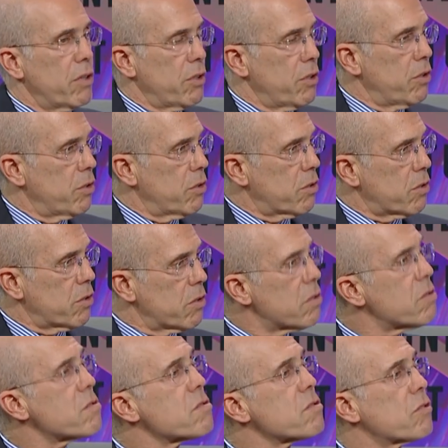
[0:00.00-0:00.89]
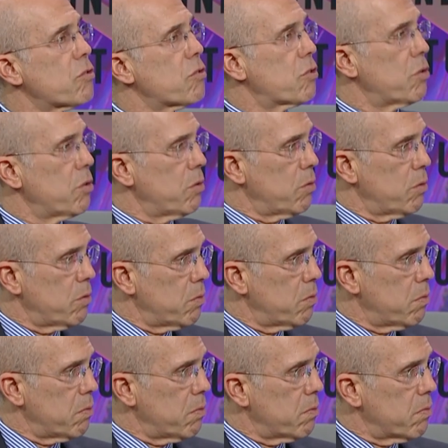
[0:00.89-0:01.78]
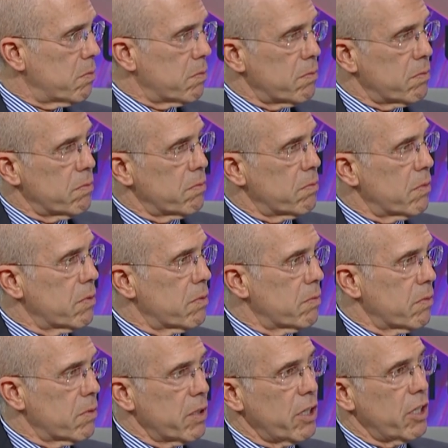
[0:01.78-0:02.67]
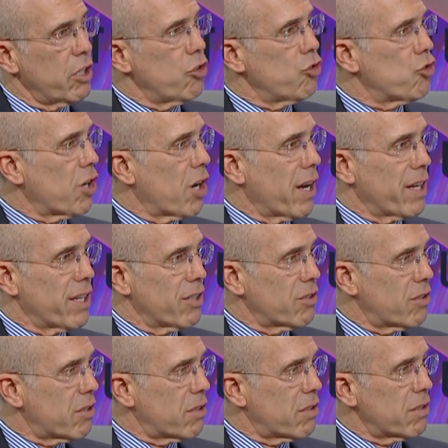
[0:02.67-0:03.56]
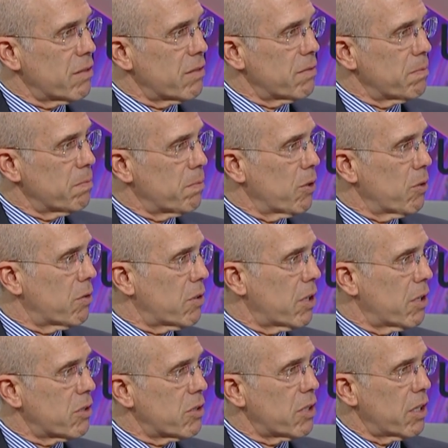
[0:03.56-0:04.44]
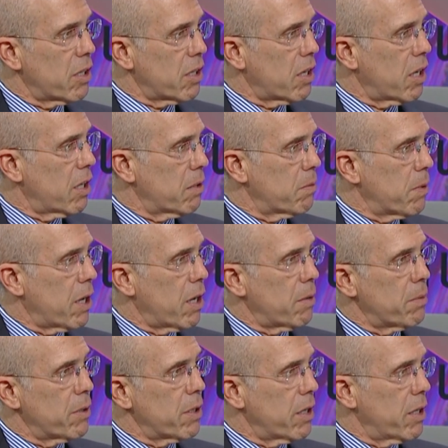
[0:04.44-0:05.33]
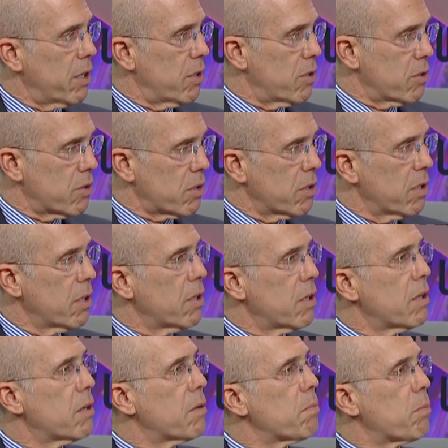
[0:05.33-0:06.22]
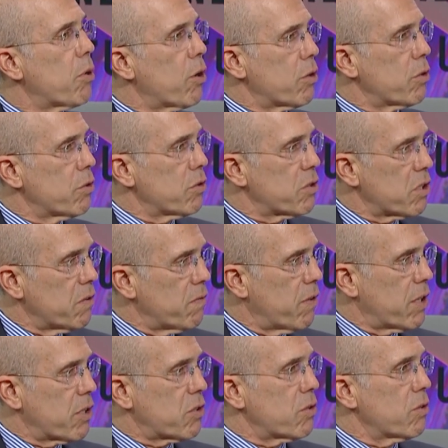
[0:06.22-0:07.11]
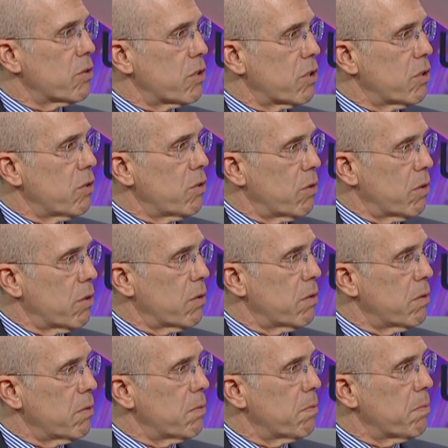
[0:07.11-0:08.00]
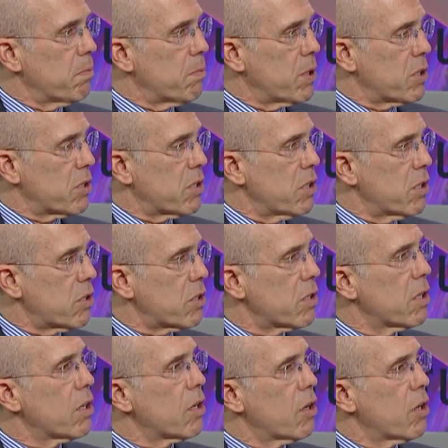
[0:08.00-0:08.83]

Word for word: these two leading giants both Tencent and Alibaba as partners, investors in your mm -hmm. business.